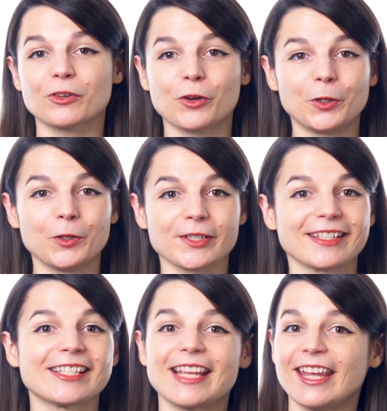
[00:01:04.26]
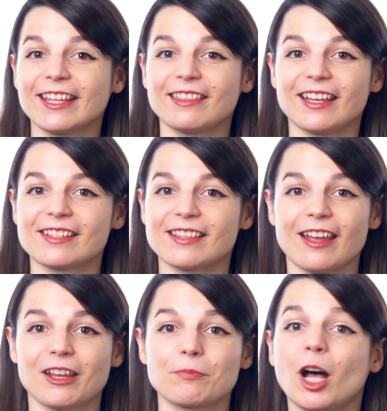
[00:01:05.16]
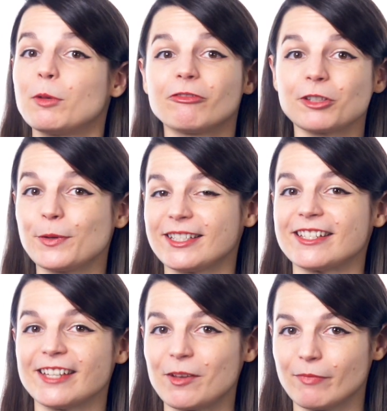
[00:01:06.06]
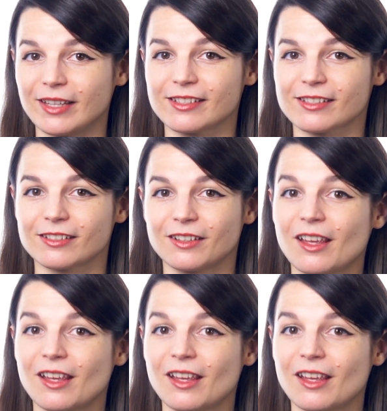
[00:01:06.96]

your goals and saying things like, I'll be fluent in 10 months.